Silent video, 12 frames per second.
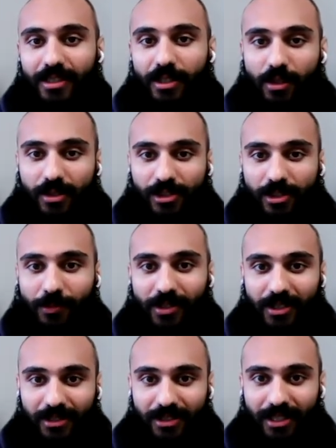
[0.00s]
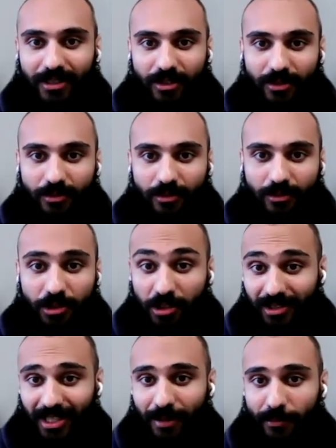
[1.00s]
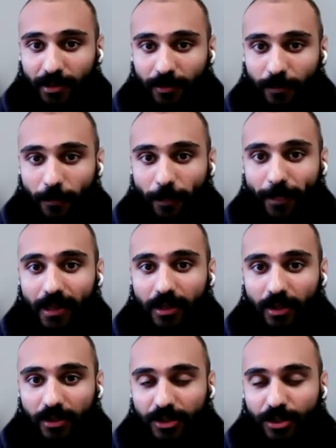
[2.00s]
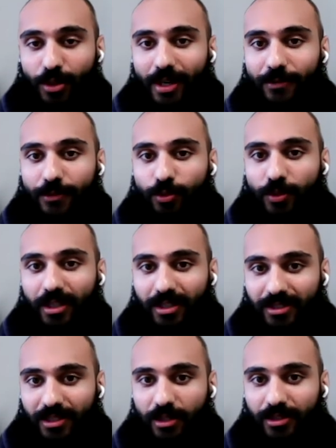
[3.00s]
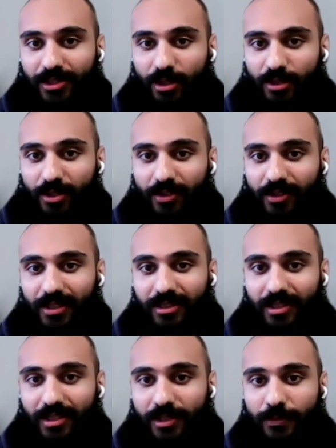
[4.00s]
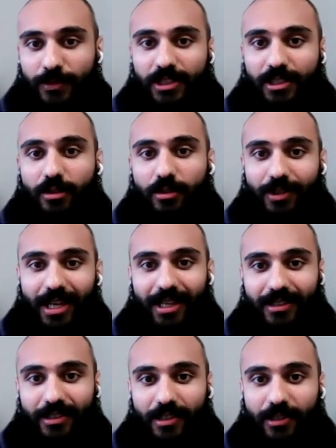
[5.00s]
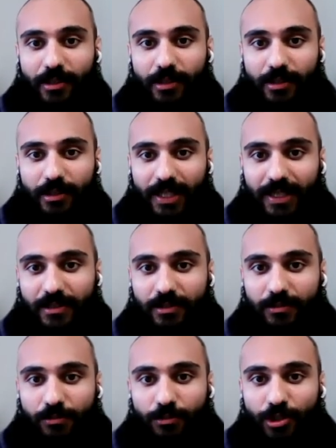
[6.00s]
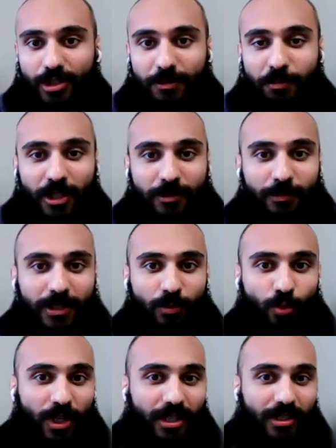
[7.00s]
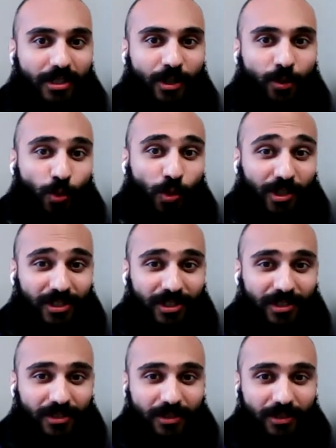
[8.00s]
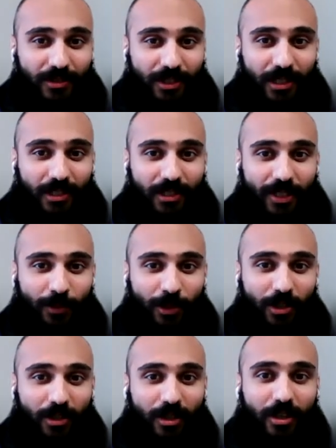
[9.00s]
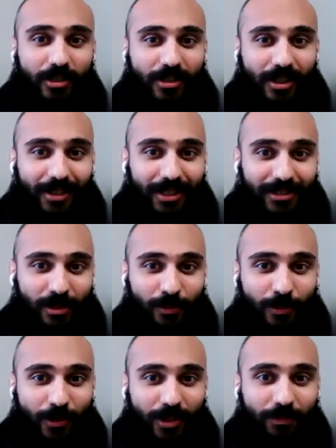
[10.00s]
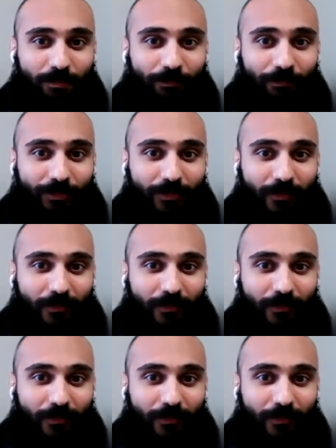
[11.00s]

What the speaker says: Then there are some things that just happen. Also, you have to realize there are certain things in this physical reality that just might be the way it works. Okay, like we're all gonna die at some point.